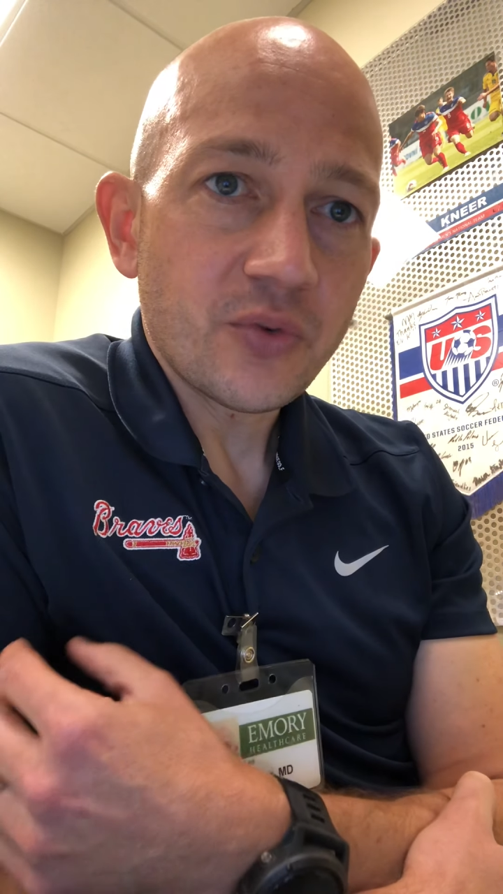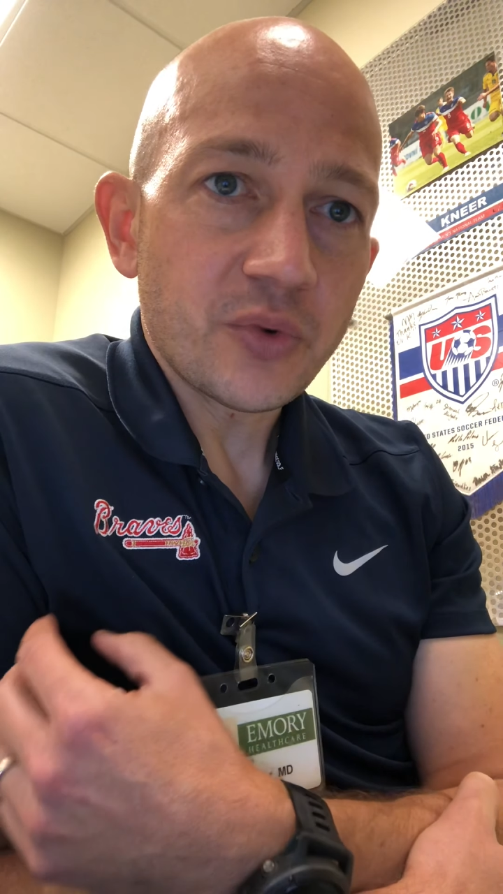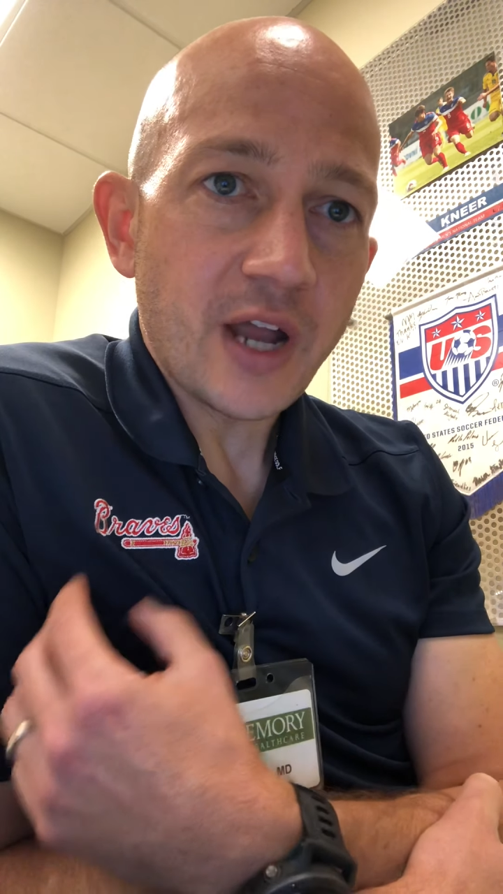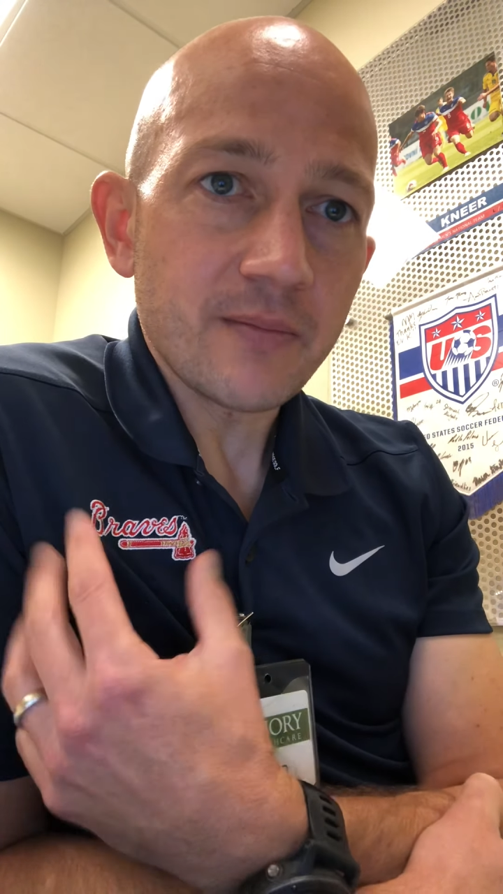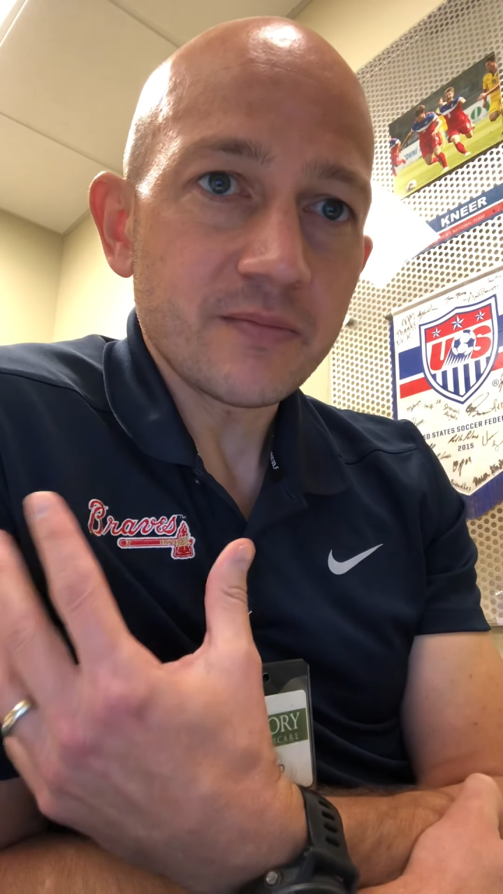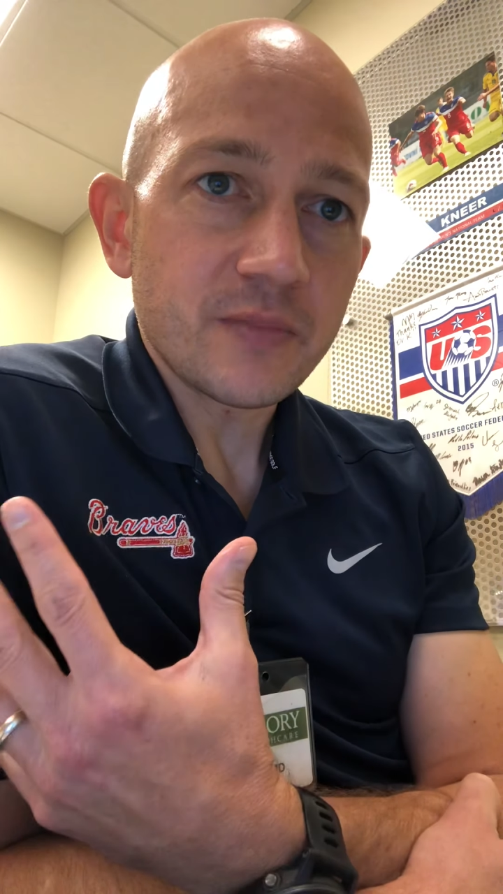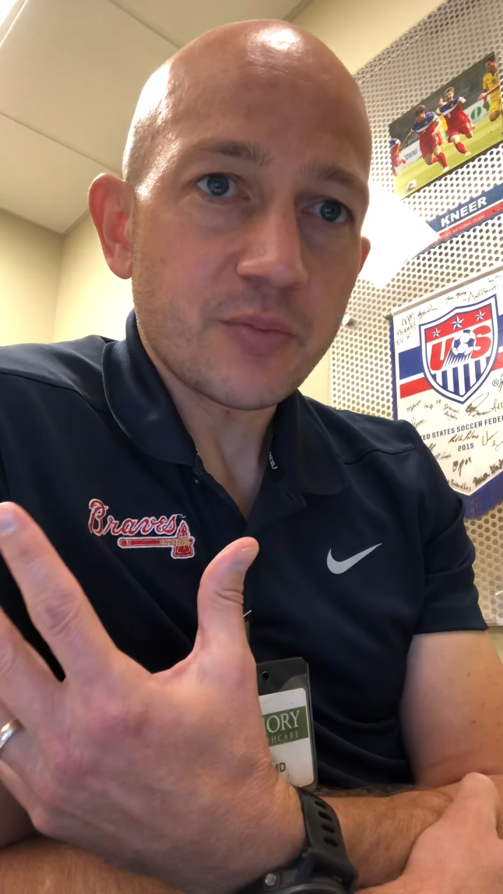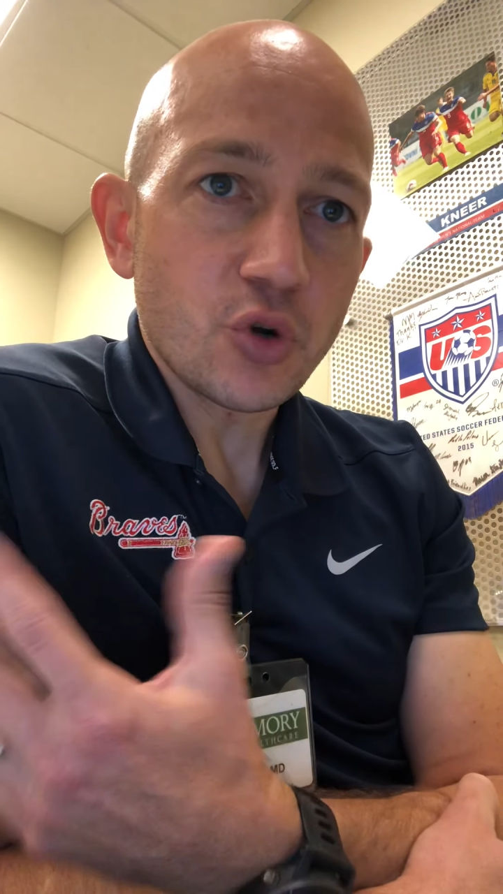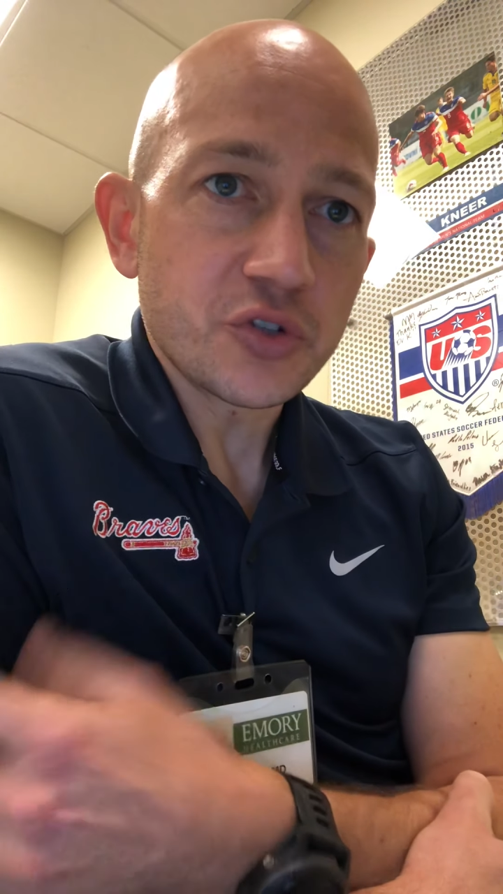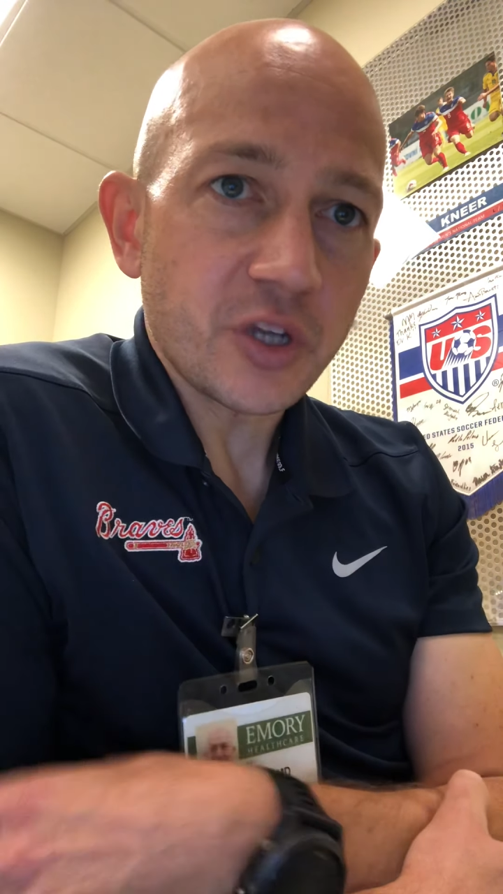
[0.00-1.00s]
when I'm
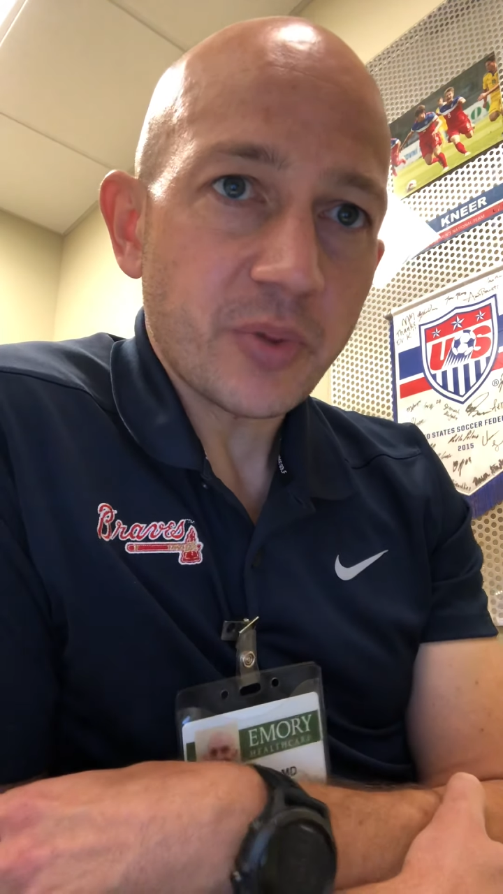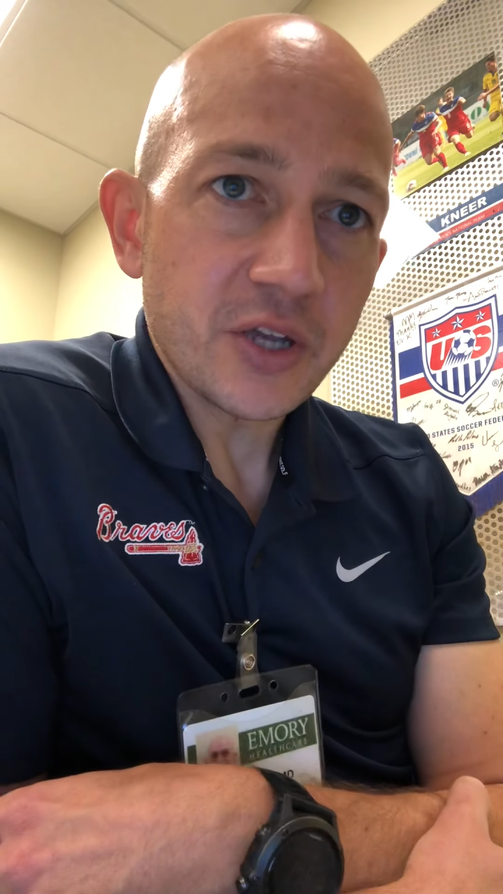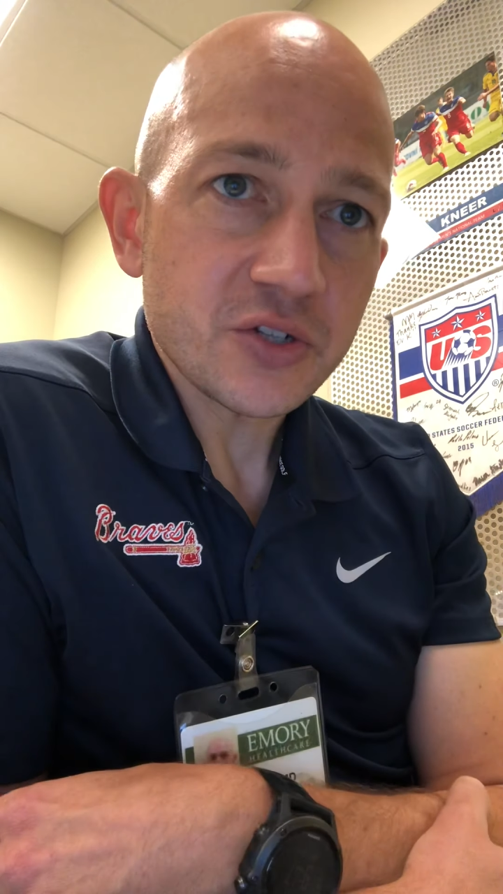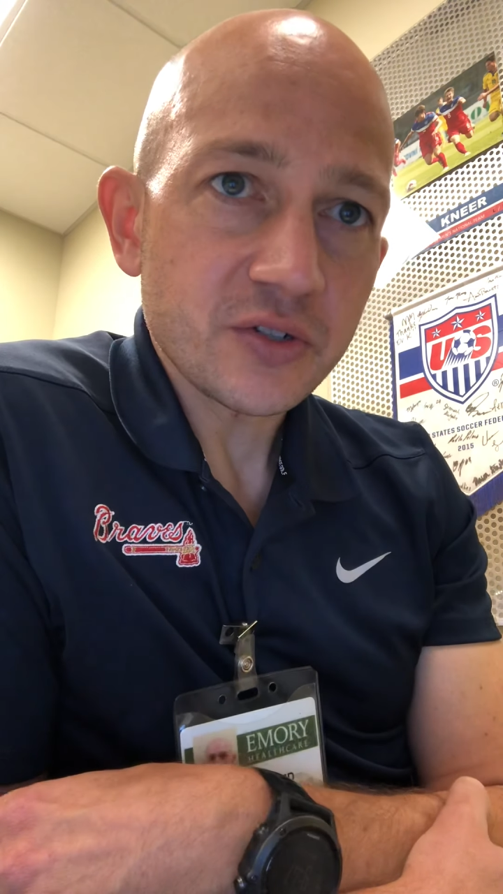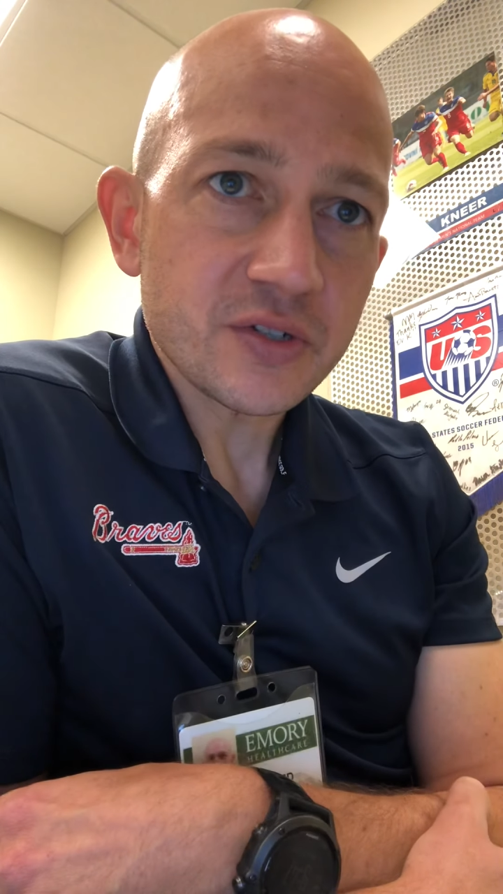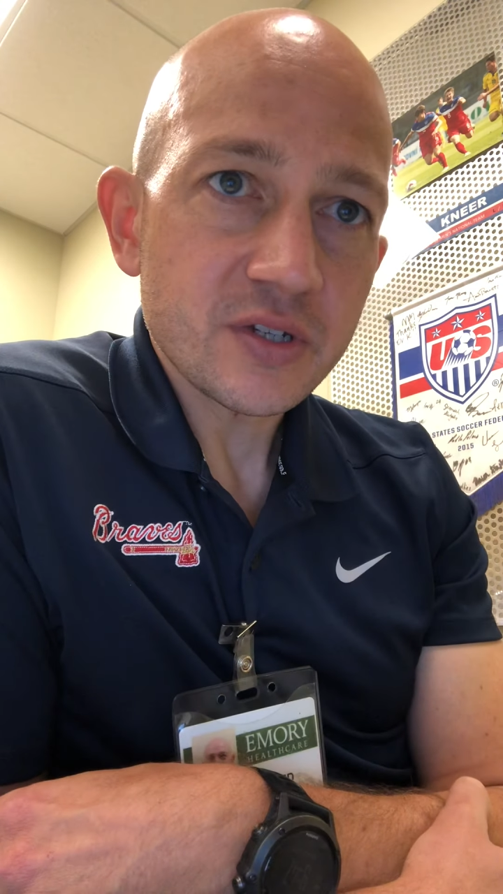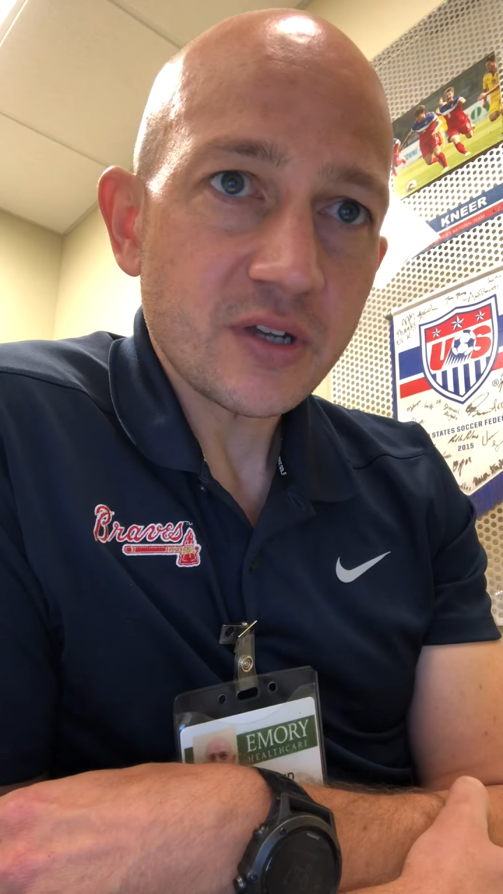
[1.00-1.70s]
approaching a patient